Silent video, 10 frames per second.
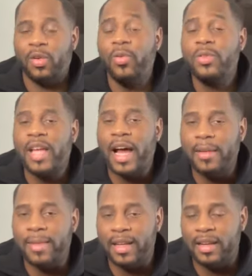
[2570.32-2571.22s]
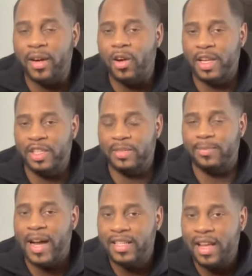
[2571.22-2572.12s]
Who's commenting? Are they
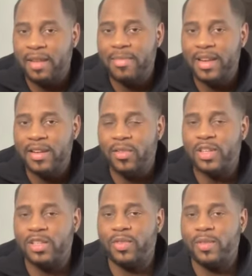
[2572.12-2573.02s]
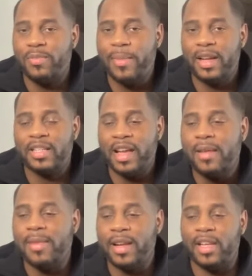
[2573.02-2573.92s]
just bots commenting, or is it real people that's
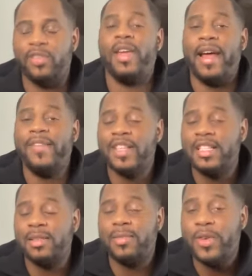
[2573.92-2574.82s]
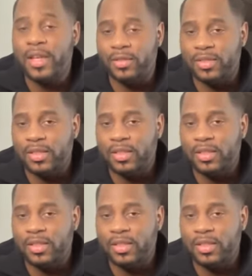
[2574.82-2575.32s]
commenting? Do we have testimonials?